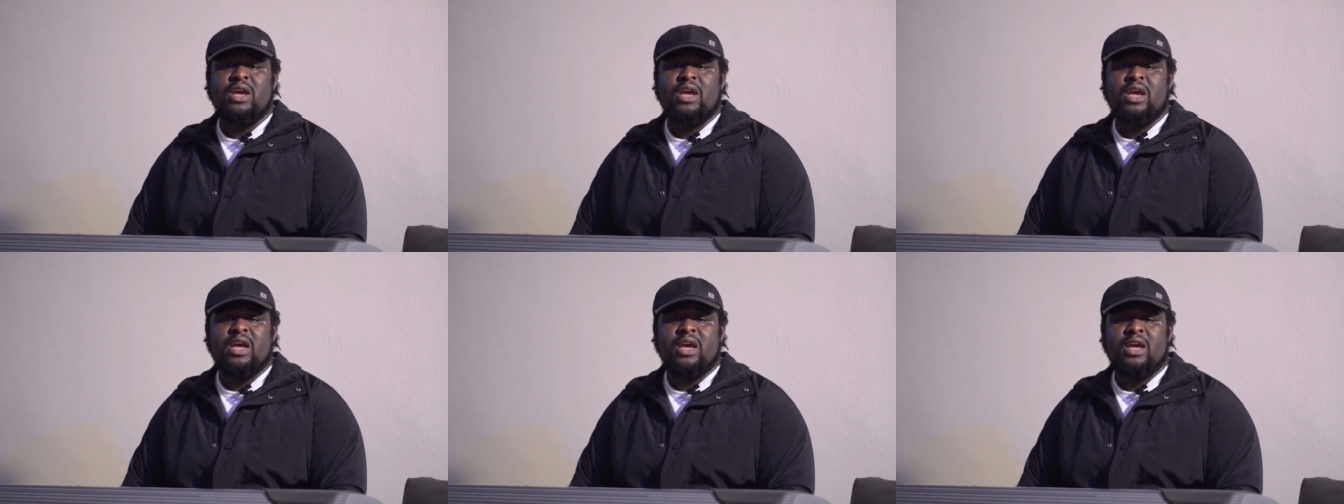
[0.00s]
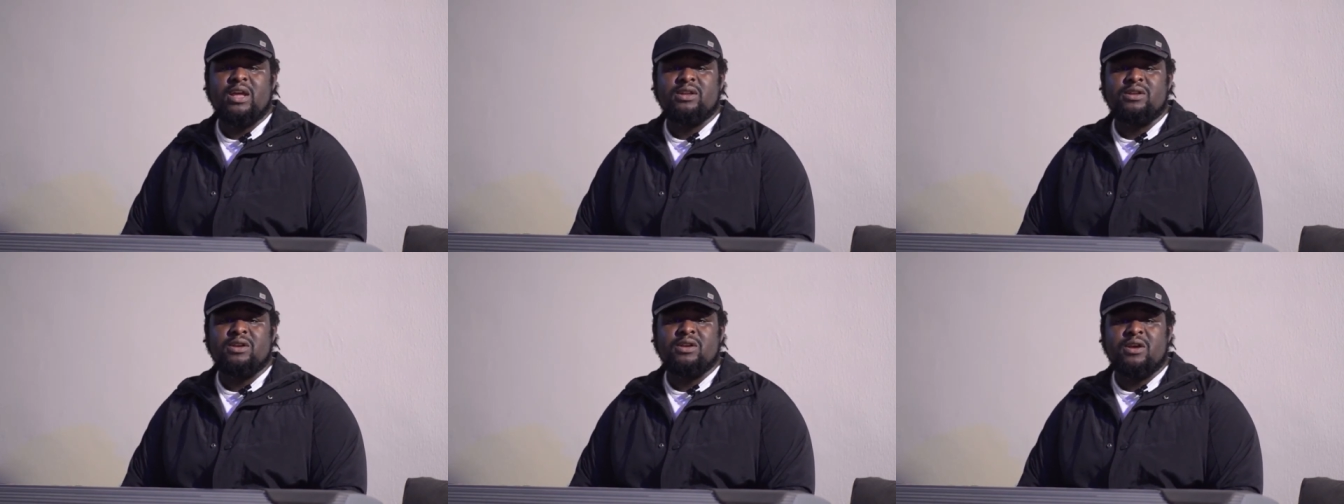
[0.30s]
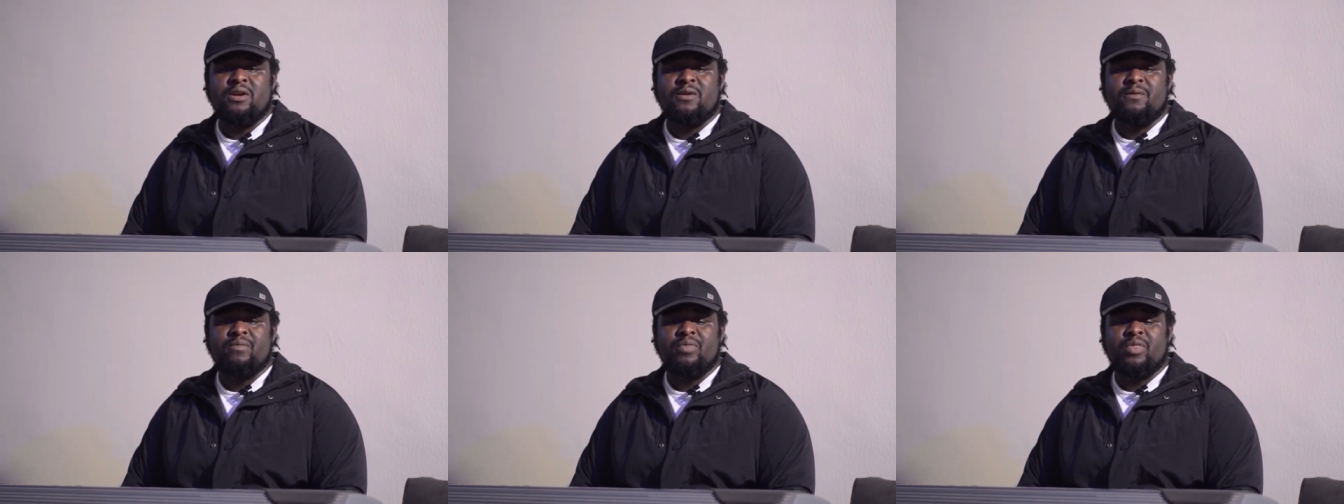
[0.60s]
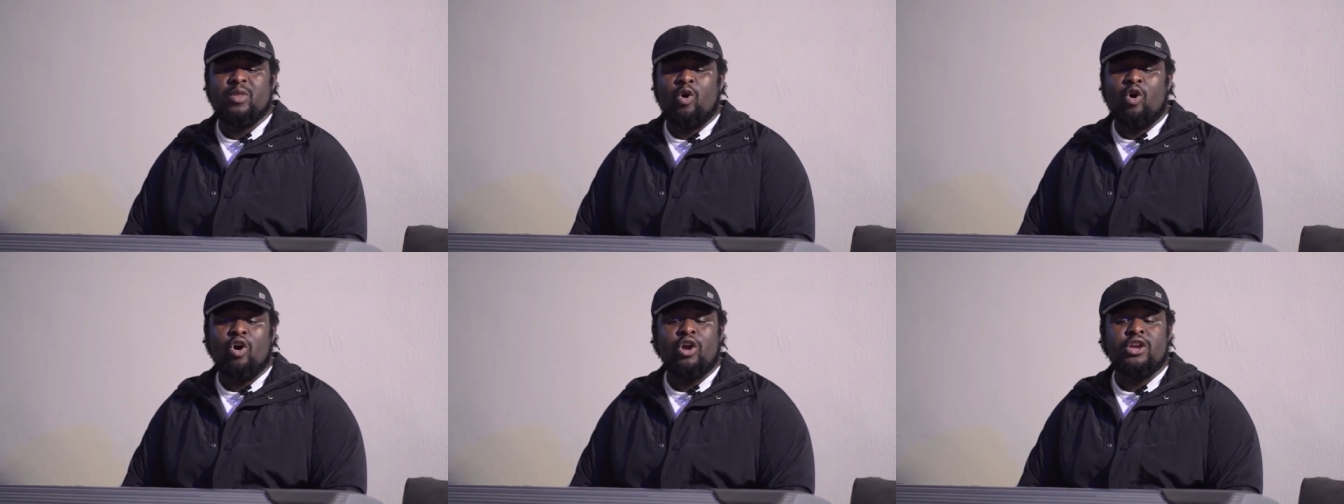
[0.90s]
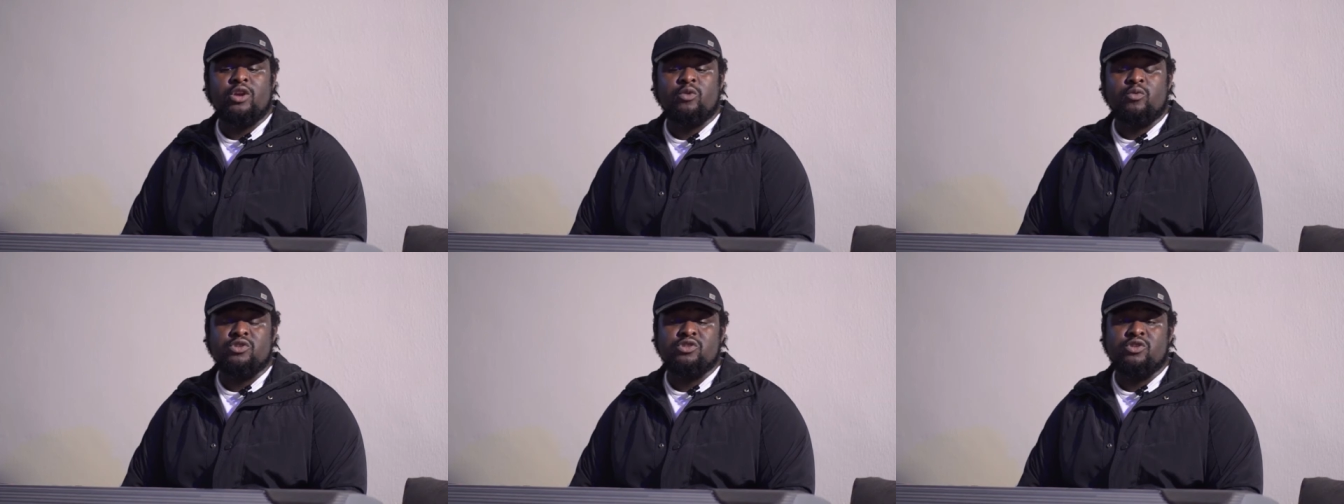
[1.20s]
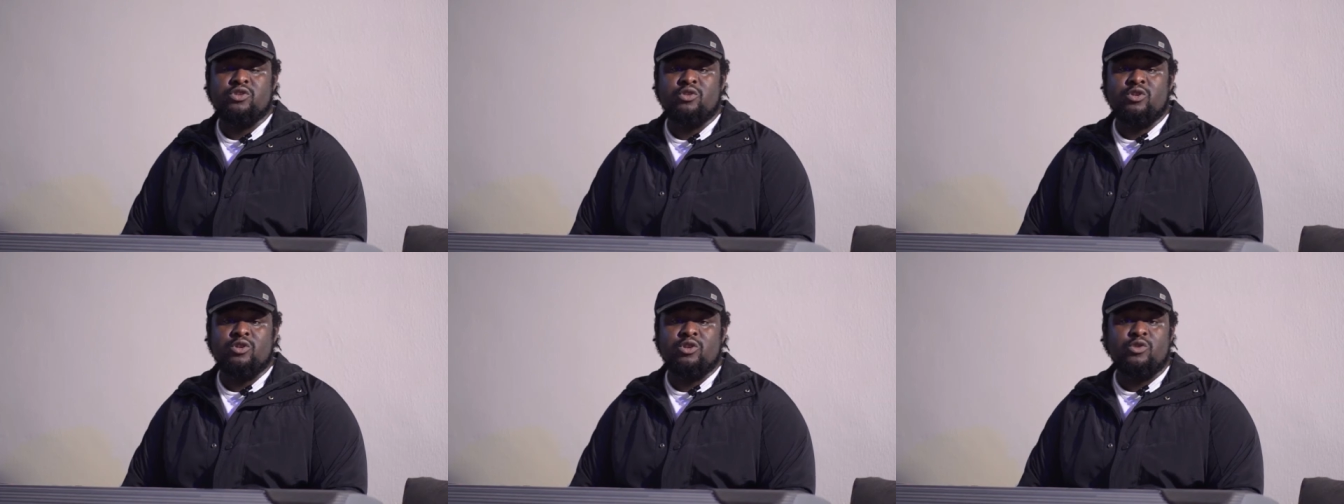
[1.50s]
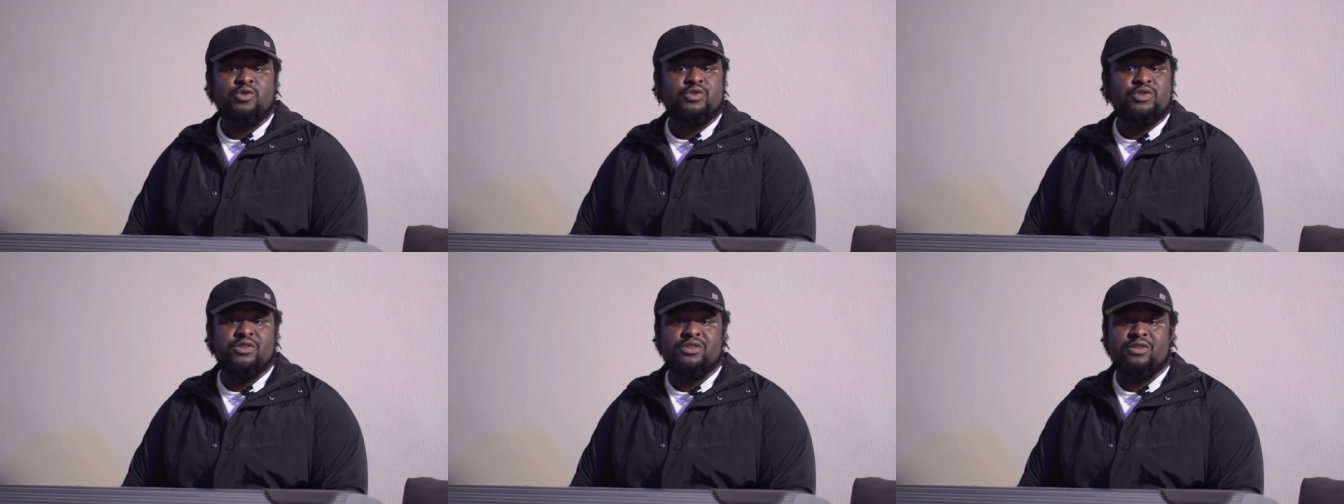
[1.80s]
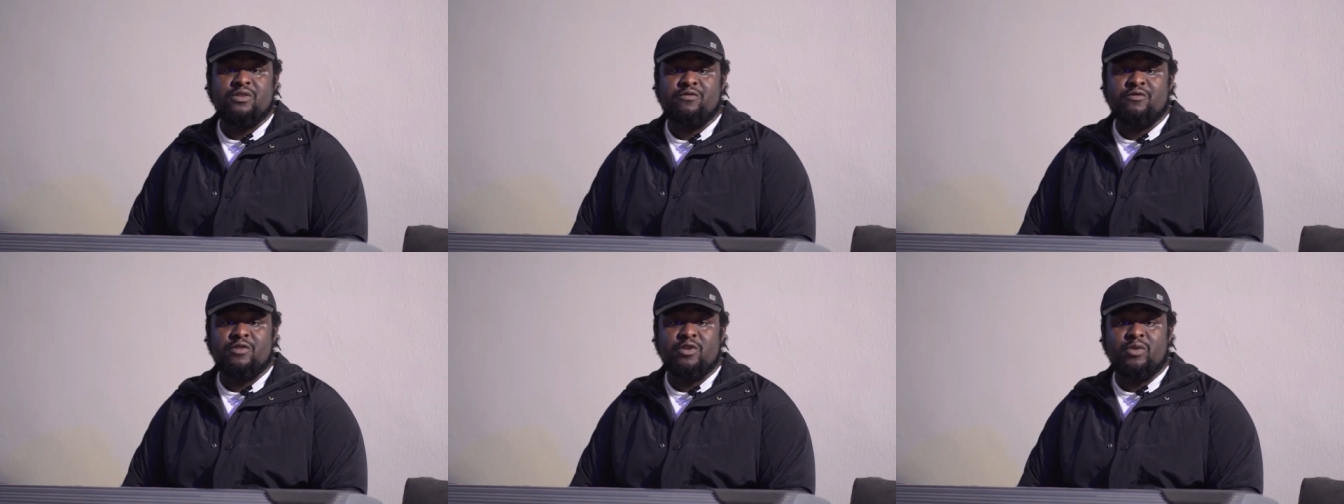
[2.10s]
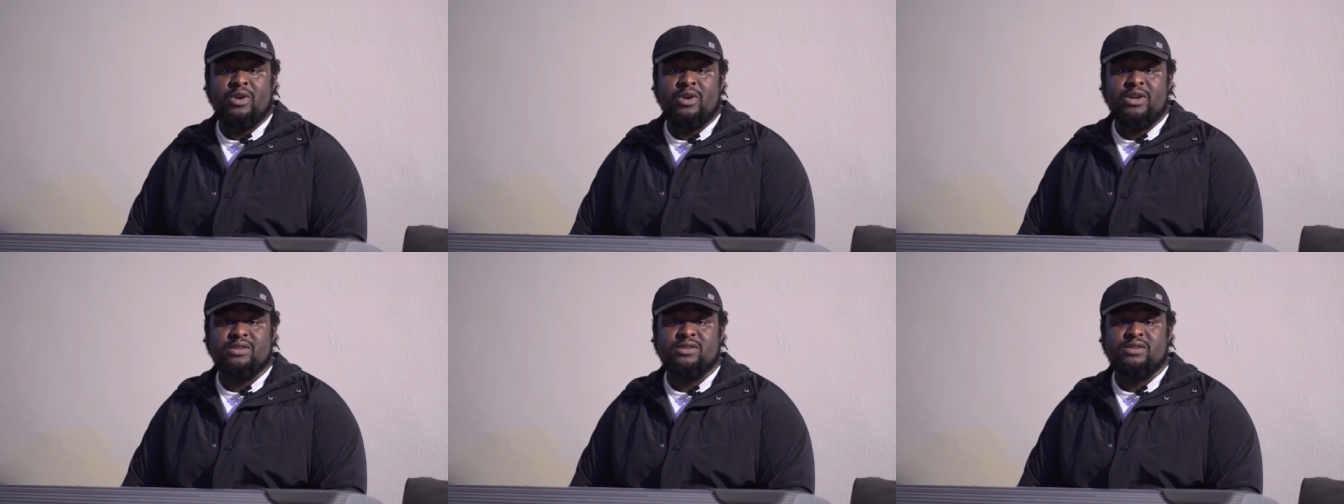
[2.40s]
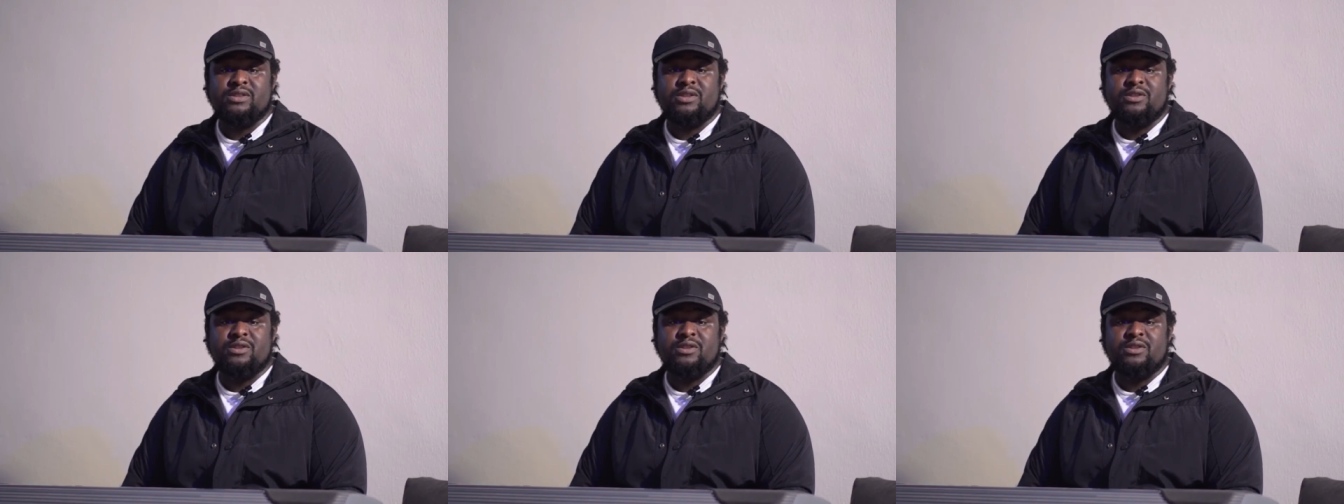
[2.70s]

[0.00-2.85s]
and oil was going to lose its influence.